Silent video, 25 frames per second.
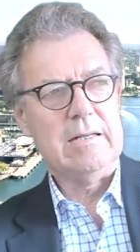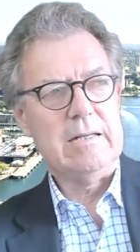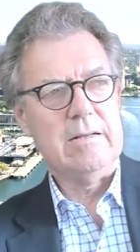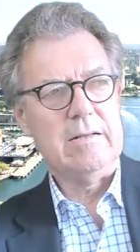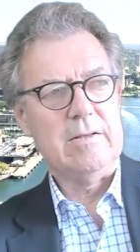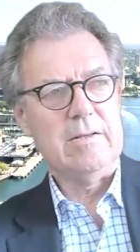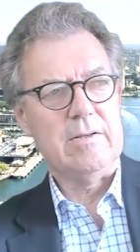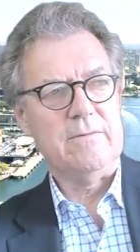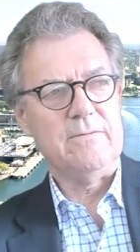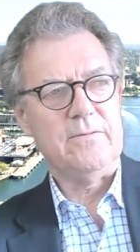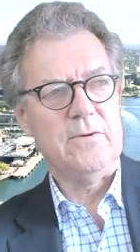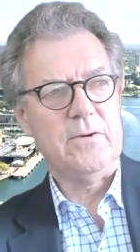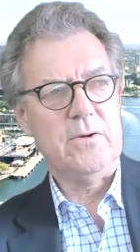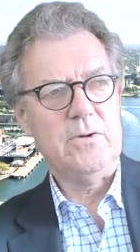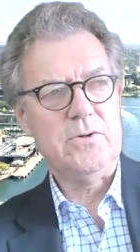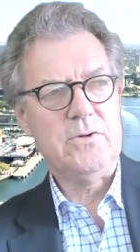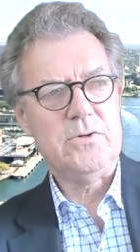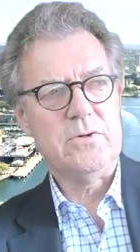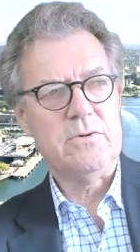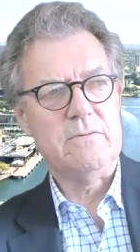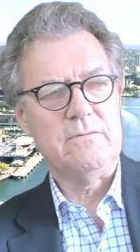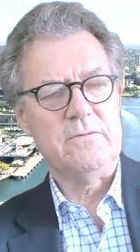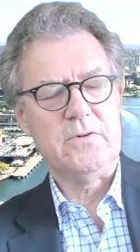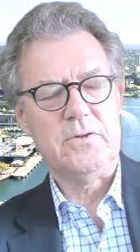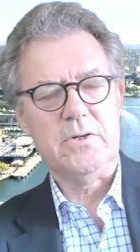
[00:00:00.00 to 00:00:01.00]
the
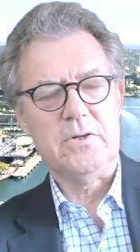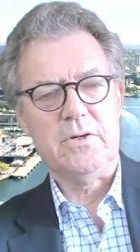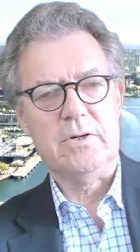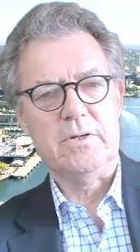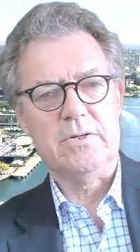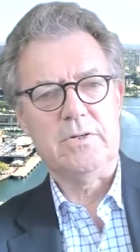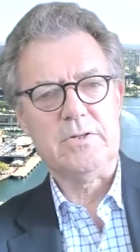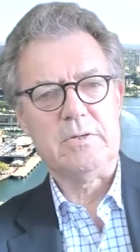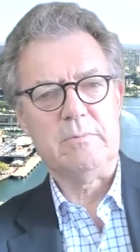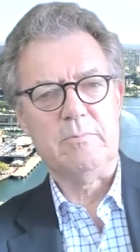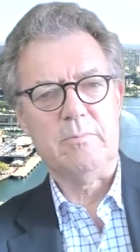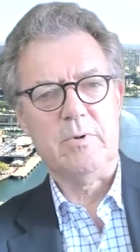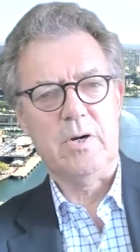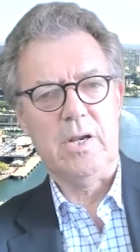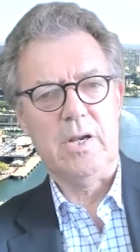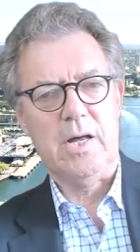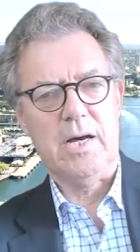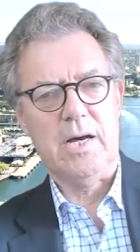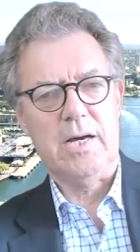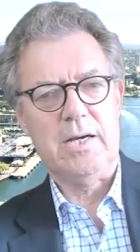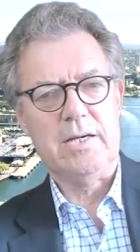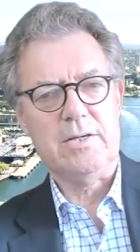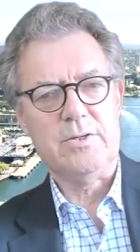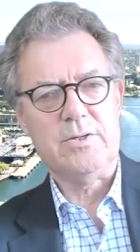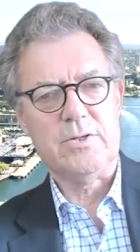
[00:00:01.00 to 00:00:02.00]
future of journalism
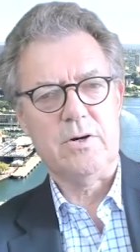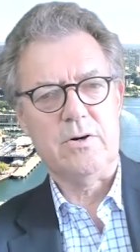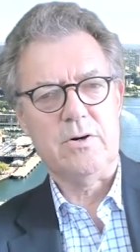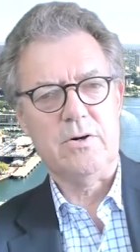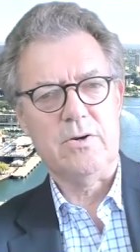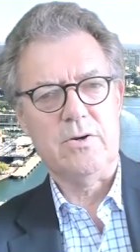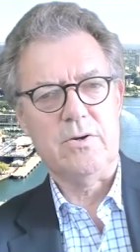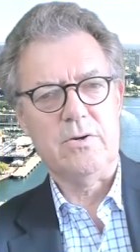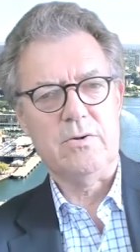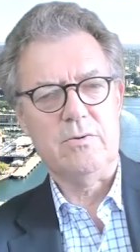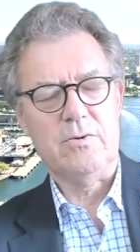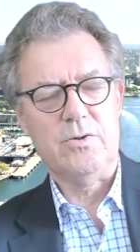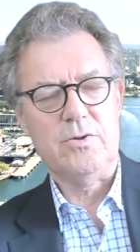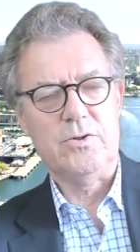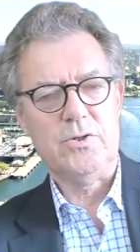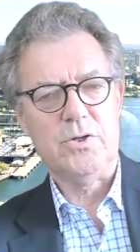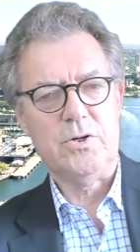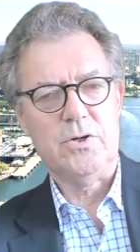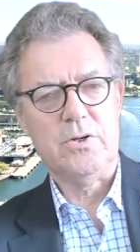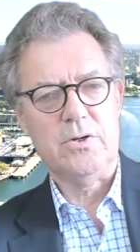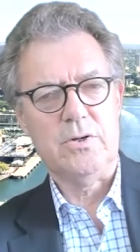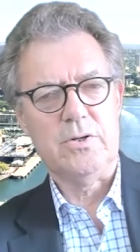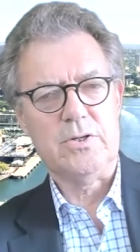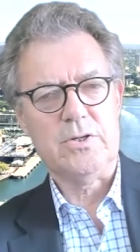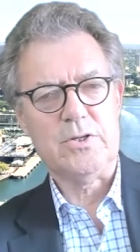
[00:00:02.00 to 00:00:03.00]
relies on
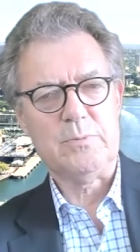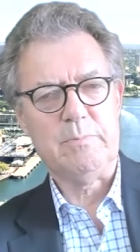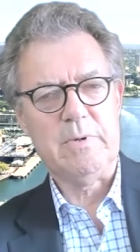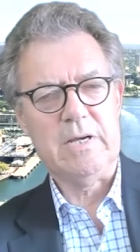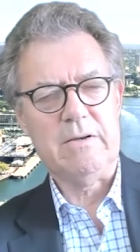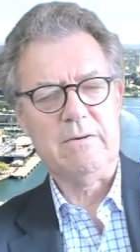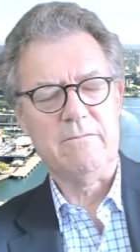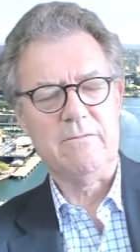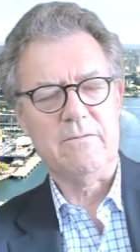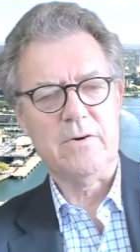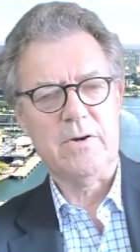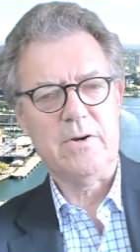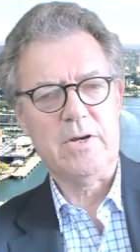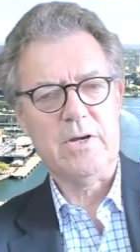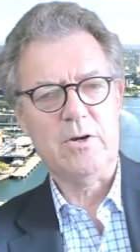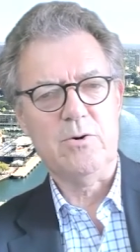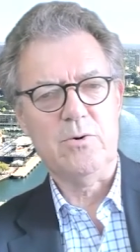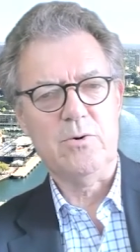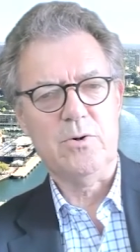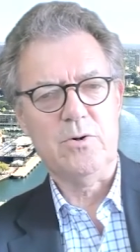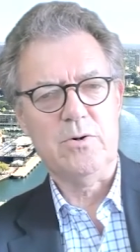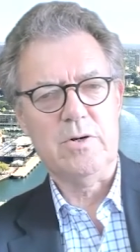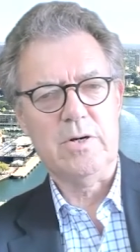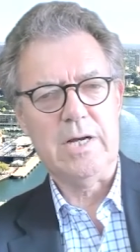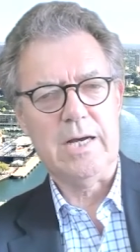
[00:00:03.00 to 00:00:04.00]
journalists being very
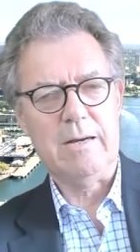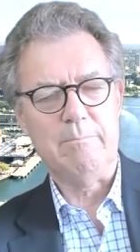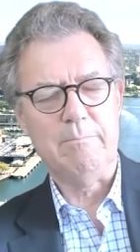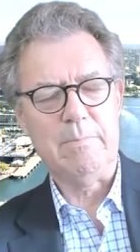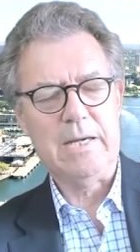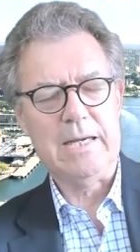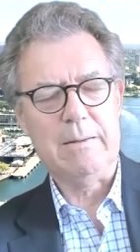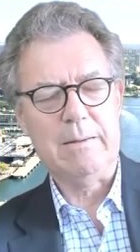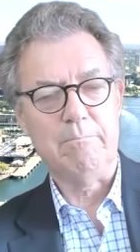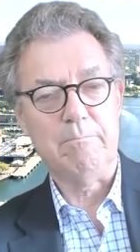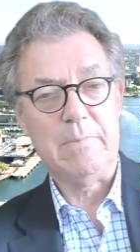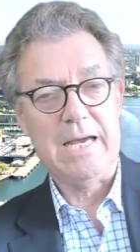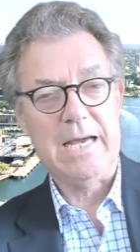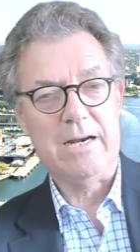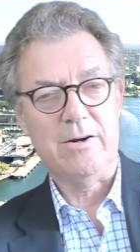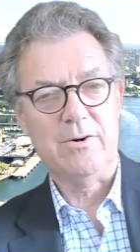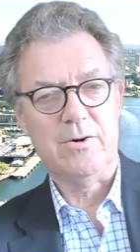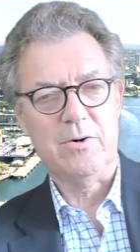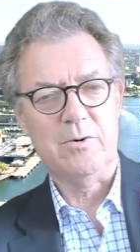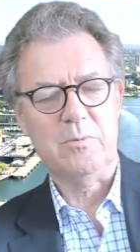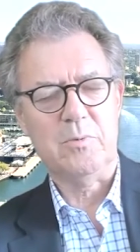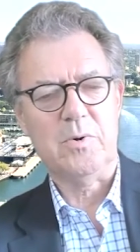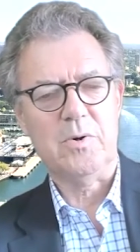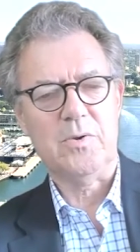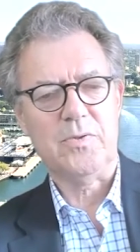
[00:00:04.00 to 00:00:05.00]
good, being
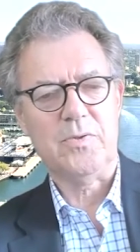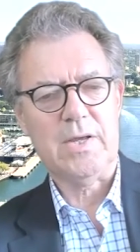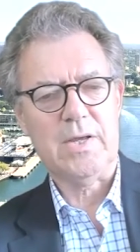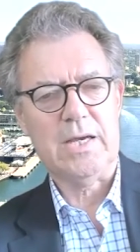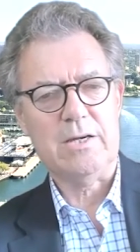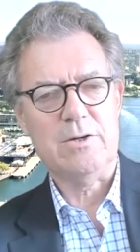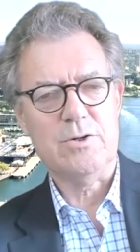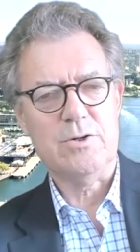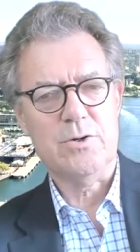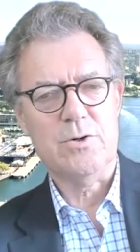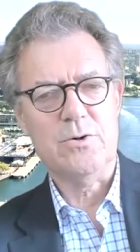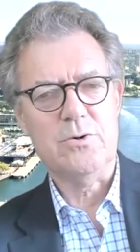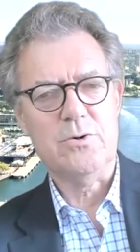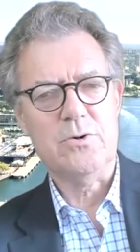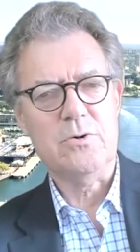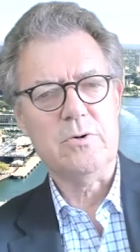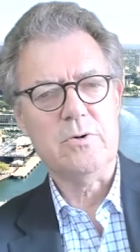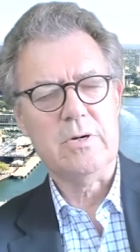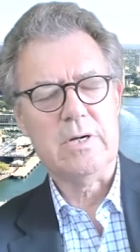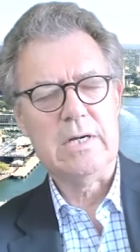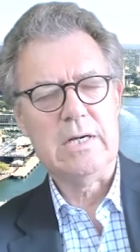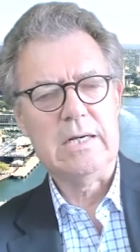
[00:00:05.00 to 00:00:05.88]
better at what they do.